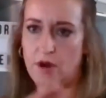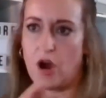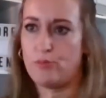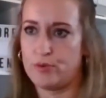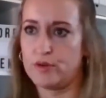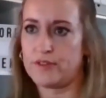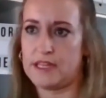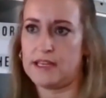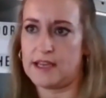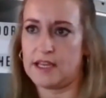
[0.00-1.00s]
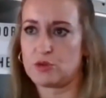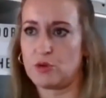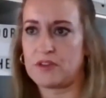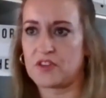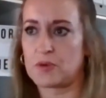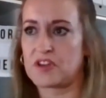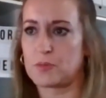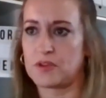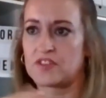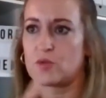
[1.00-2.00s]
I'll put the eligible business
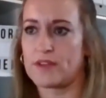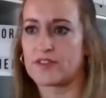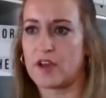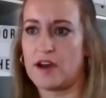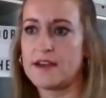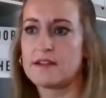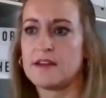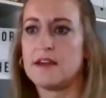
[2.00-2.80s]
participants to one side.